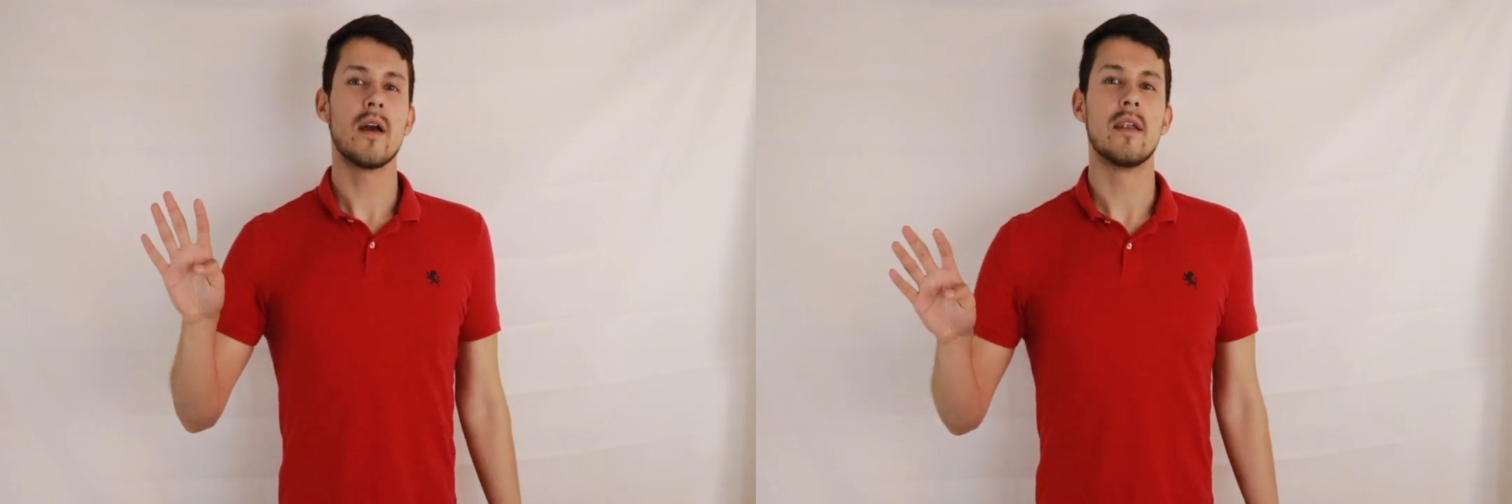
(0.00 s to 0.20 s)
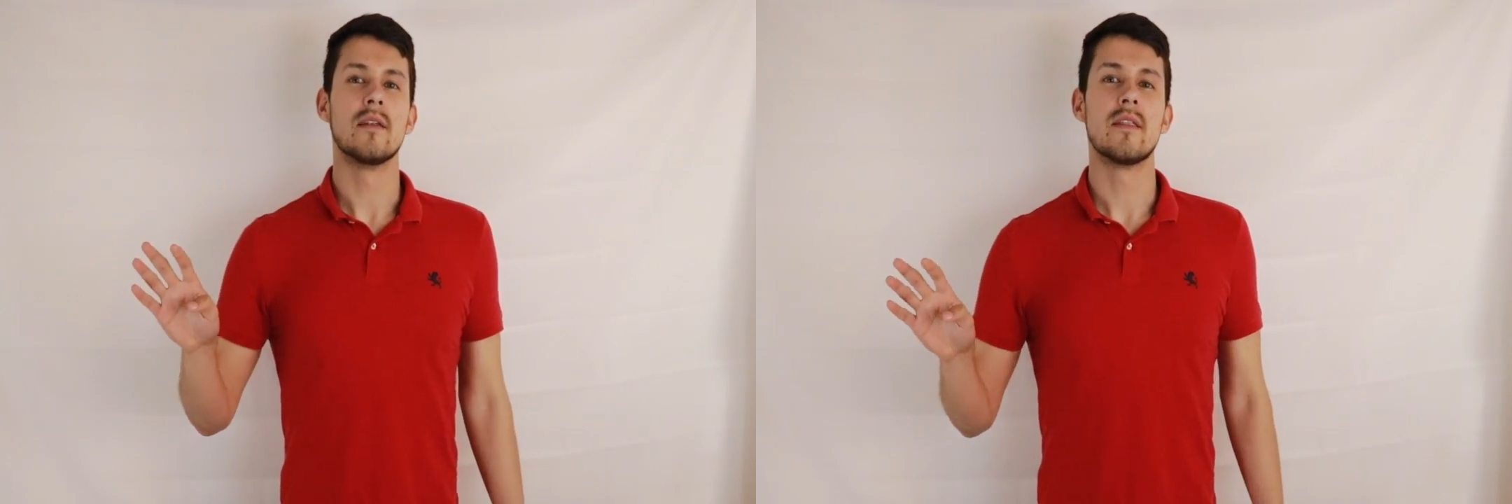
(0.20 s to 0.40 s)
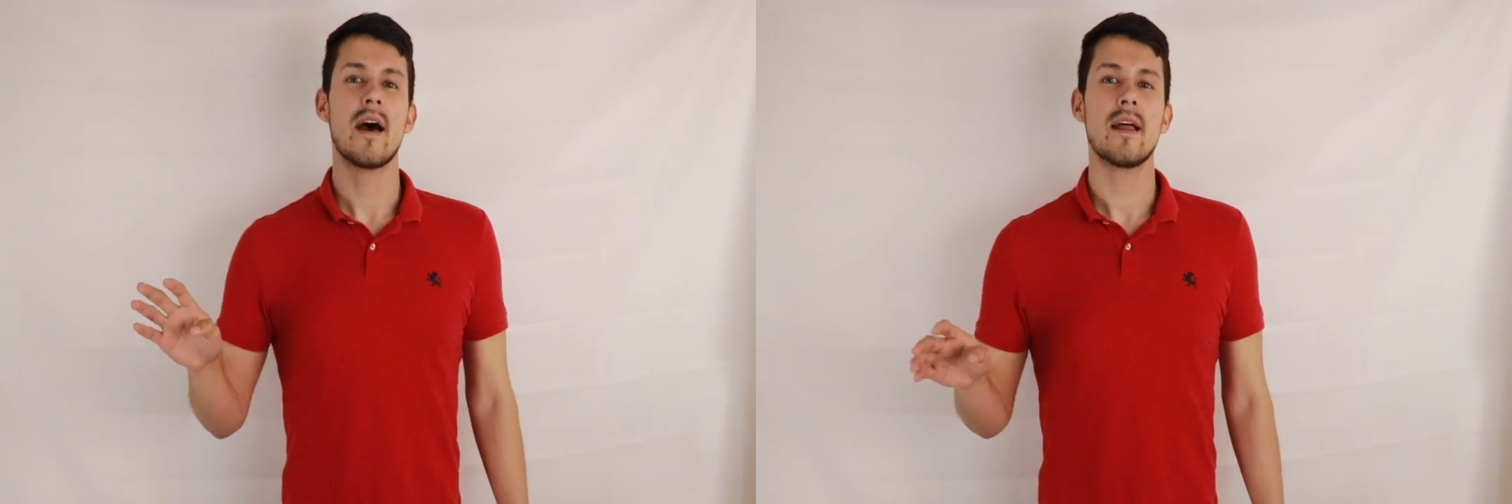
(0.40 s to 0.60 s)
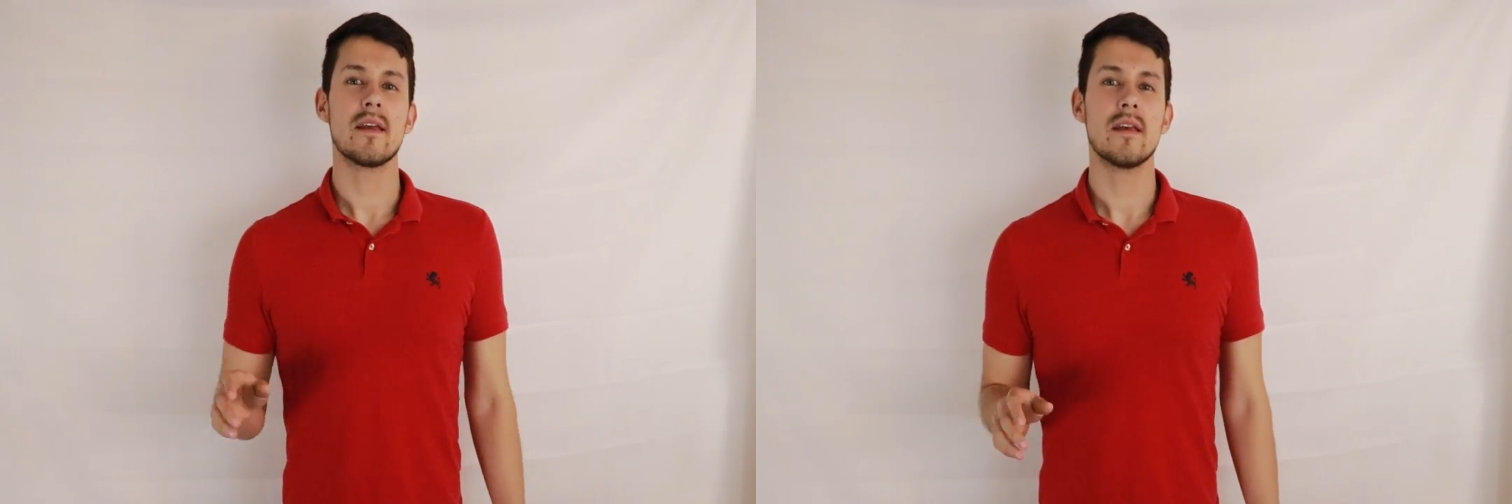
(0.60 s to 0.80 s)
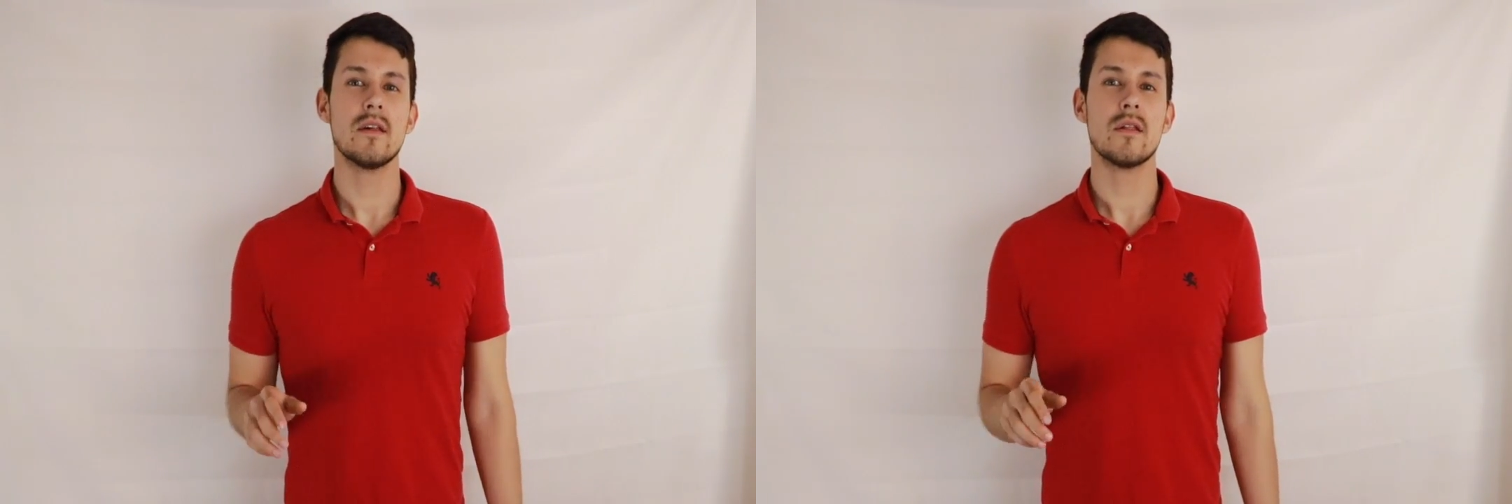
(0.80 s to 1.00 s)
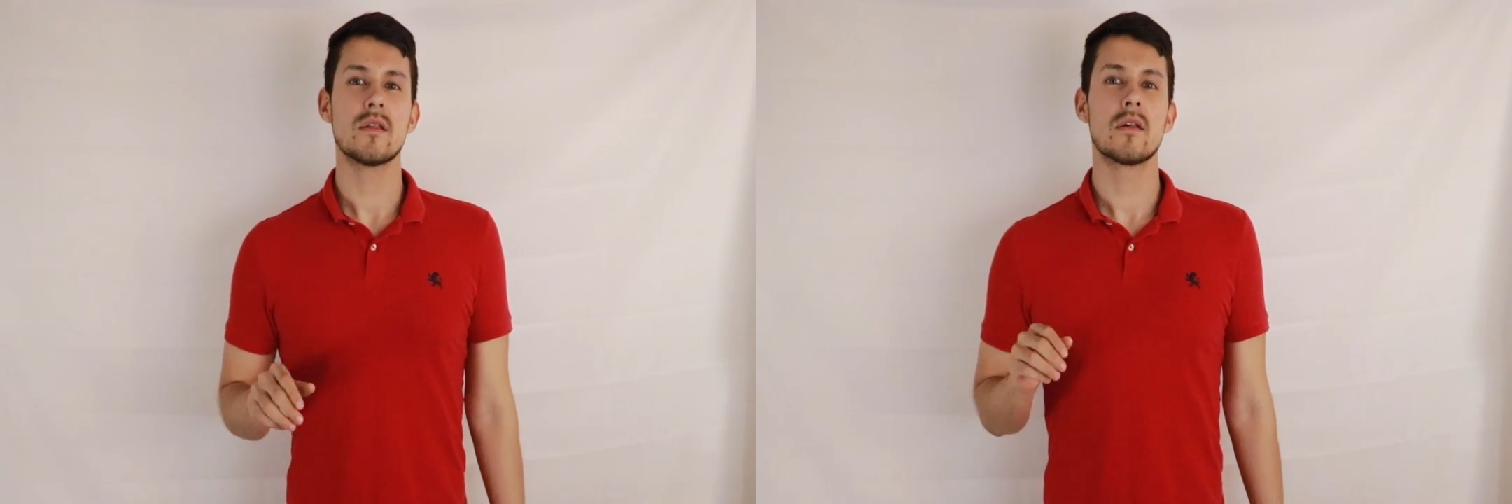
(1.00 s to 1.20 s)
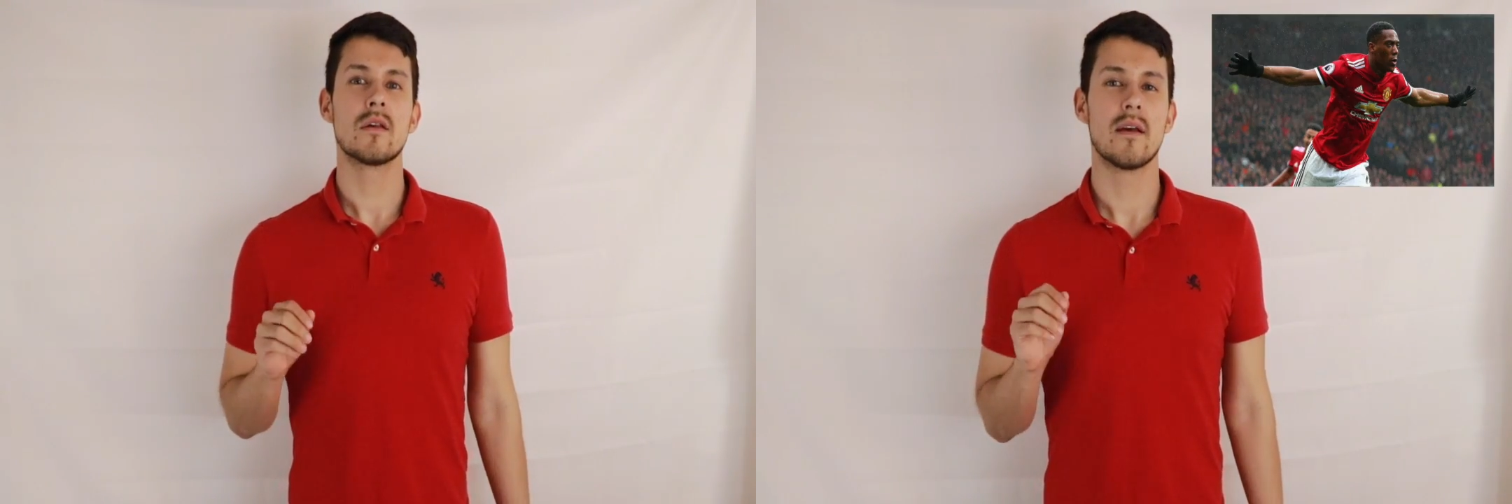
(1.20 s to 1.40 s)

and that is